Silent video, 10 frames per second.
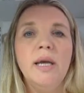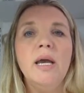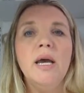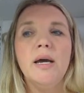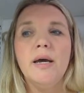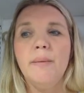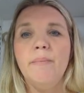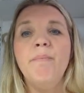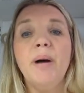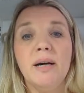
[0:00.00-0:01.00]

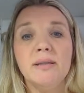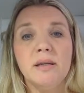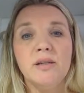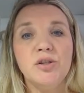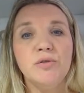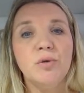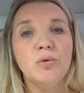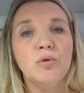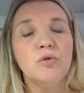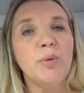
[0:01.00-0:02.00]
But I do
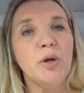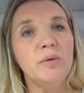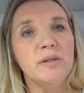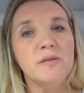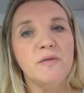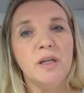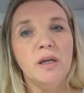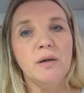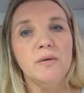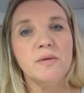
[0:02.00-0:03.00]
record bonus
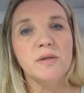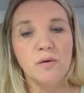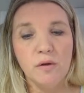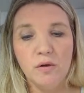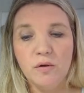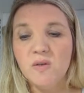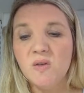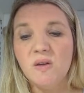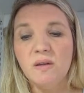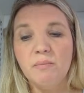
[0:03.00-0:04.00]
videos so that you can
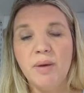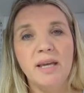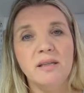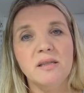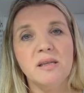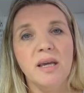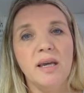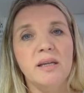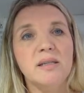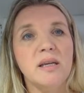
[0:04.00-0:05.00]
see them
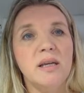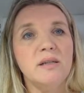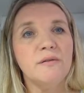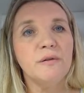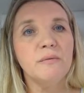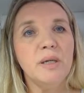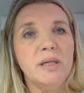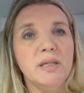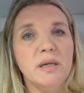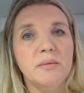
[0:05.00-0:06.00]
painted in different
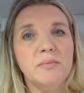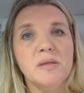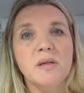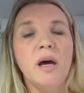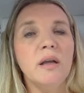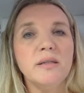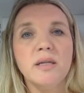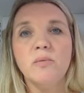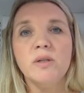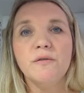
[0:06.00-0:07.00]
mediums, coloured
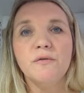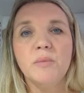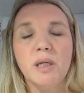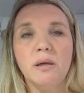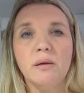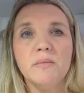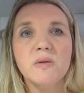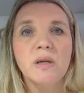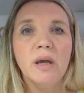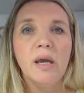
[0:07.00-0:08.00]
in with different mediums.